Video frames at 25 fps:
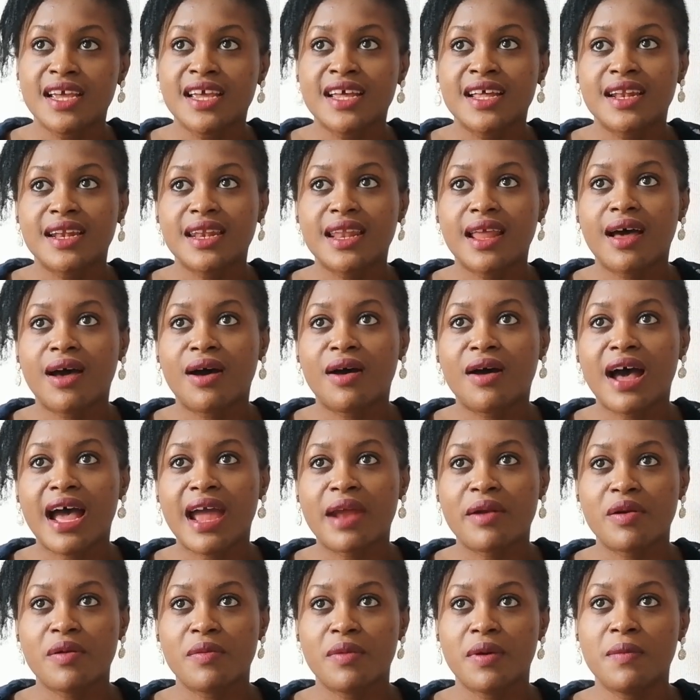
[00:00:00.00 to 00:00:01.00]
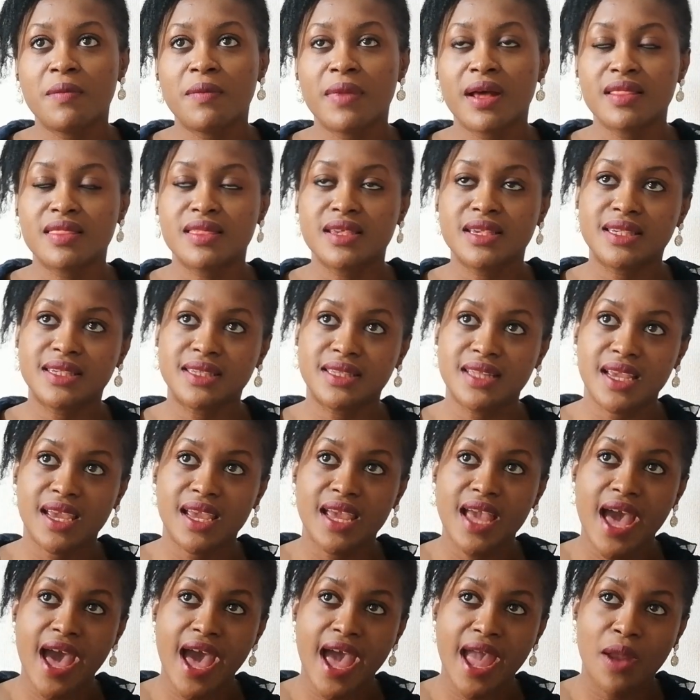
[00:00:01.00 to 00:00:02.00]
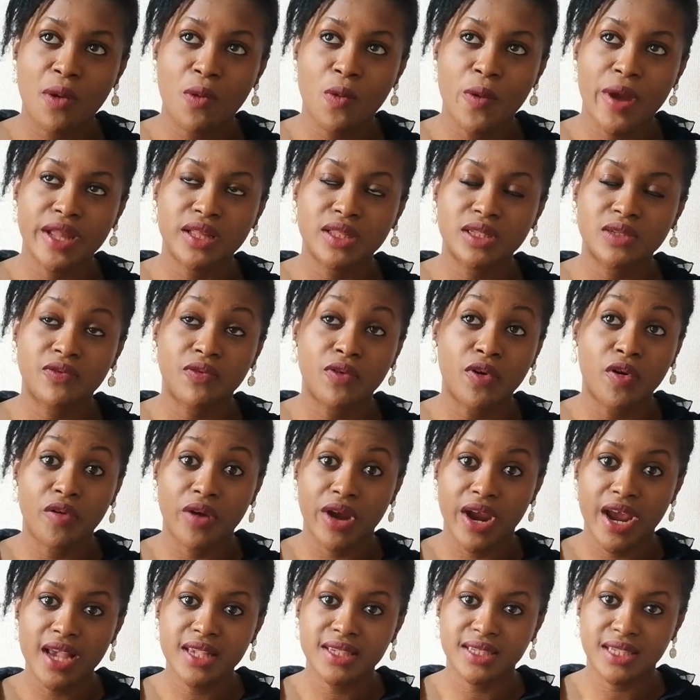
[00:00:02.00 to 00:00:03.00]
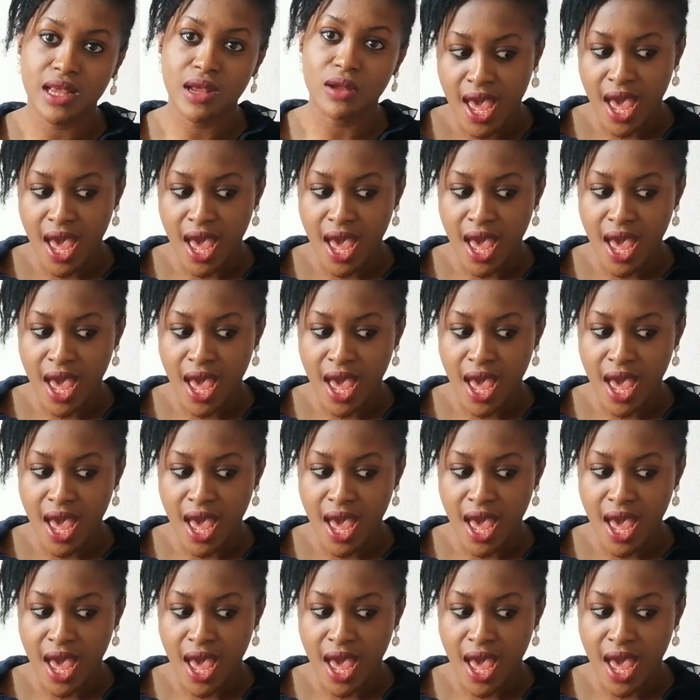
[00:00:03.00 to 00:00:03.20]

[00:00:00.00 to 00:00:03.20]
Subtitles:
Now, I remember this day I went for rehearsal.